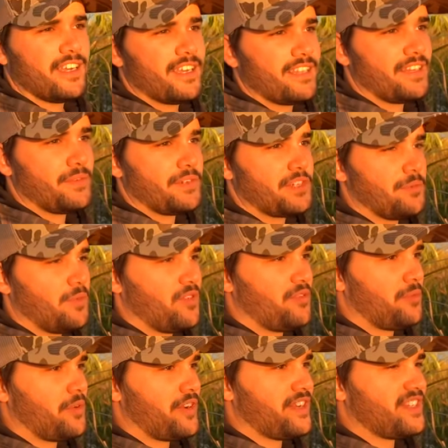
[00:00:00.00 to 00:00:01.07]
I think we should move,
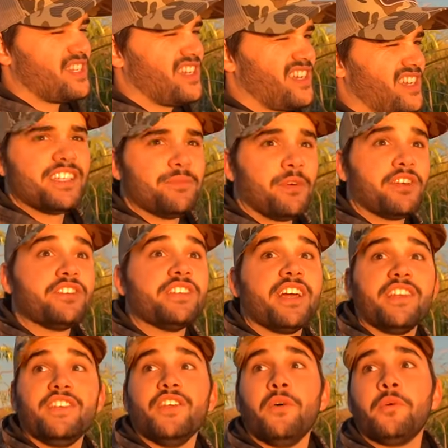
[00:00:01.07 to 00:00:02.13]
boys. As much as I
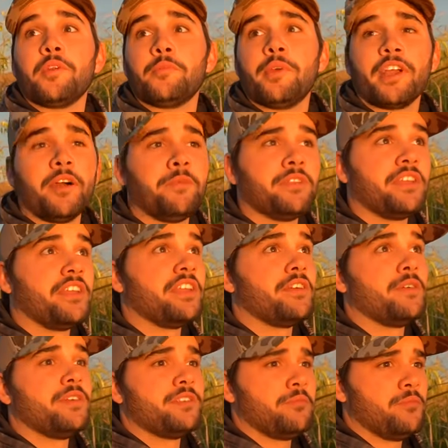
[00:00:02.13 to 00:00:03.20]
don't want to pick up all the
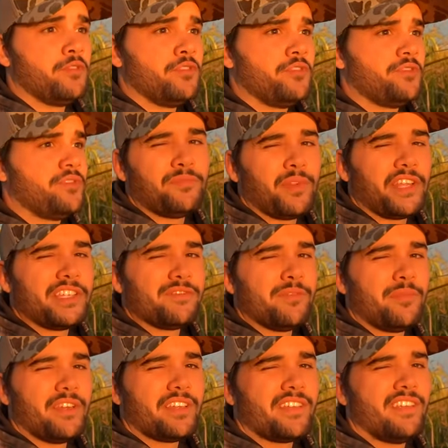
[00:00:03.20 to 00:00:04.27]
decoys and move, place we
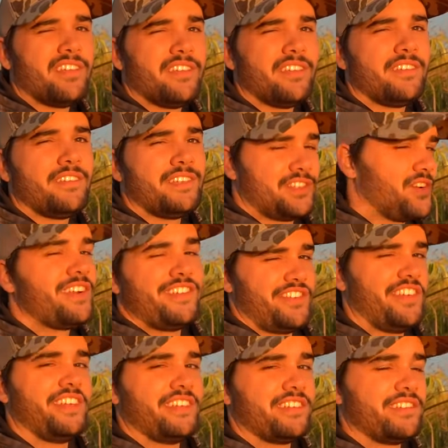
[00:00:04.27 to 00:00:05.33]
picked, straight
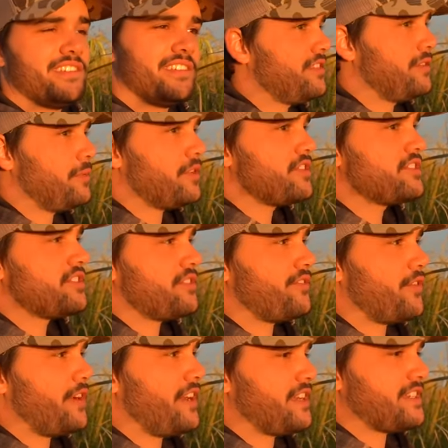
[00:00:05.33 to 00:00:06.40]
cheeks. The birds are
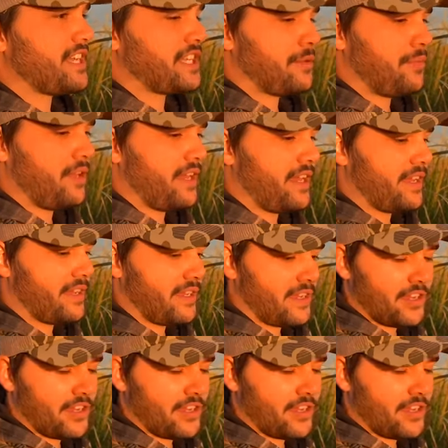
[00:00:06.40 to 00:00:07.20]
avoiding us like the plague.